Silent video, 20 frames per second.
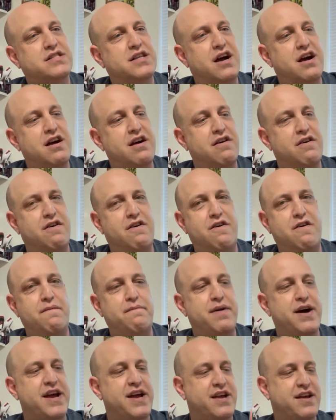art. Oh
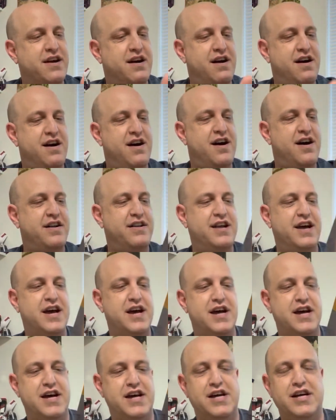my God,
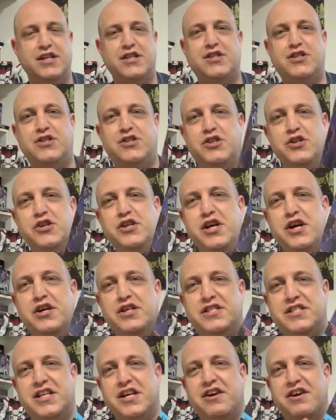Studio
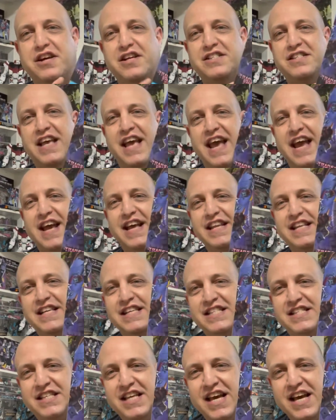Series
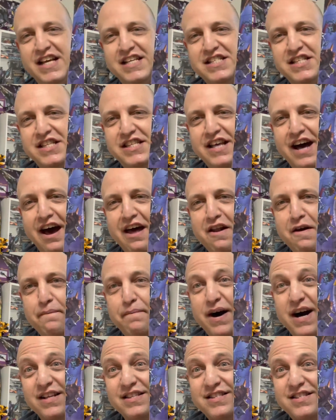86
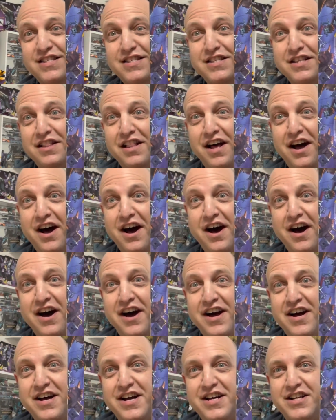Dinobot
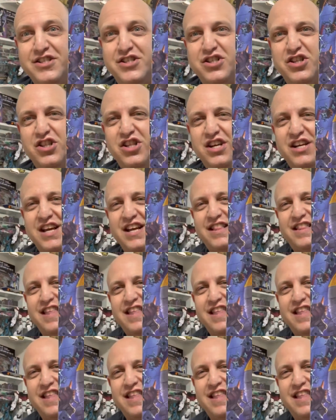Sludge. Look at